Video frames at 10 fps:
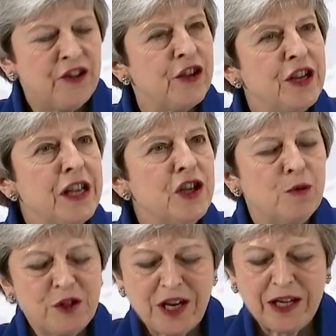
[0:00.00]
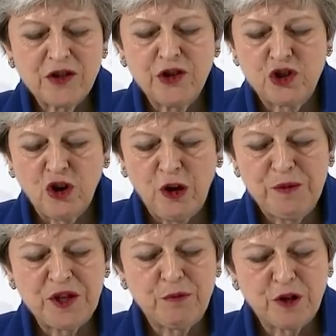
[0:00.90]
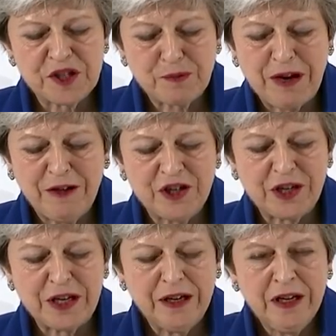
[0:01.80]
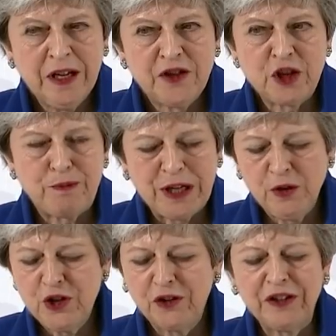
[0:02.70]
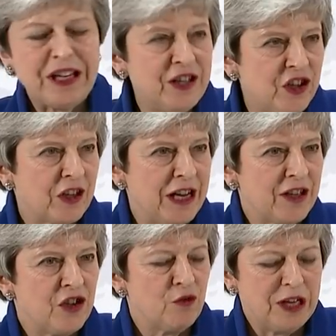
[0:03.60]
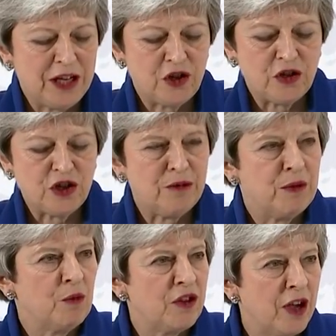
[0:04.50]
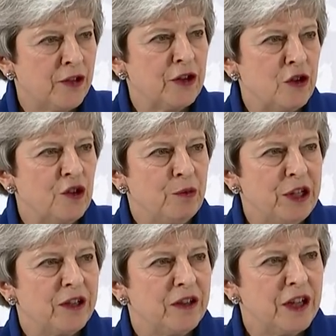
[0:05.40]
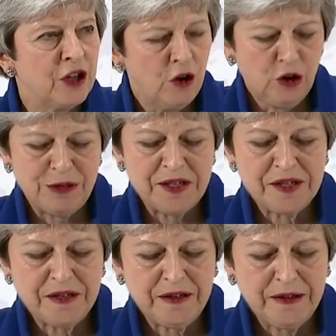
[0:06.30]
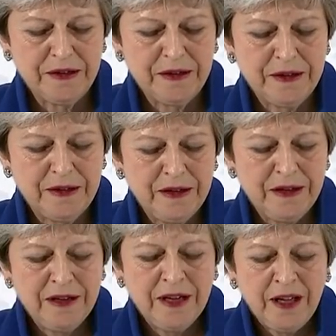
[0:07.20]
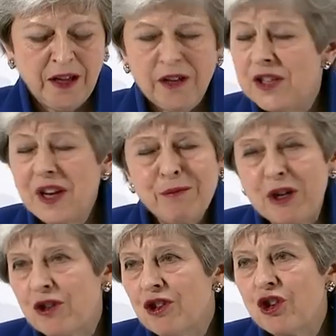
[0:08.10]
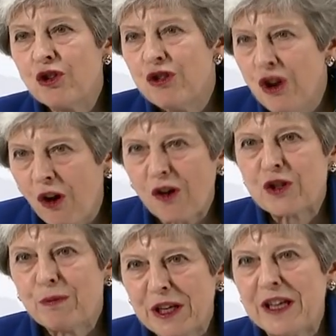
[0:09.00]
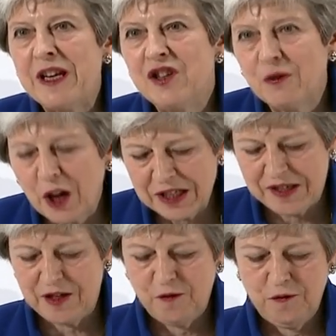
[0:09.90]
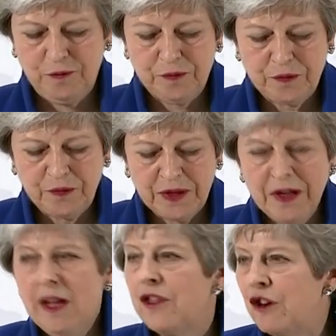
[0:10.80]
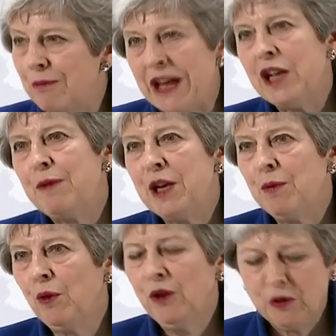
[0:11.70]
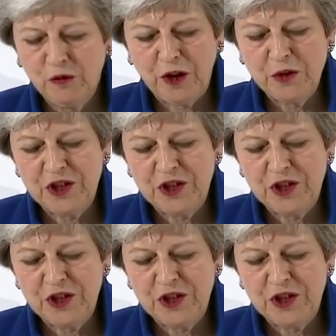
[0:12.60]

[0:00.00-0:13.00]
and the need to protect the jobs and prosperity that are built on an interconnected relationship with other European economies. This ambition should not be divisive. There are many people who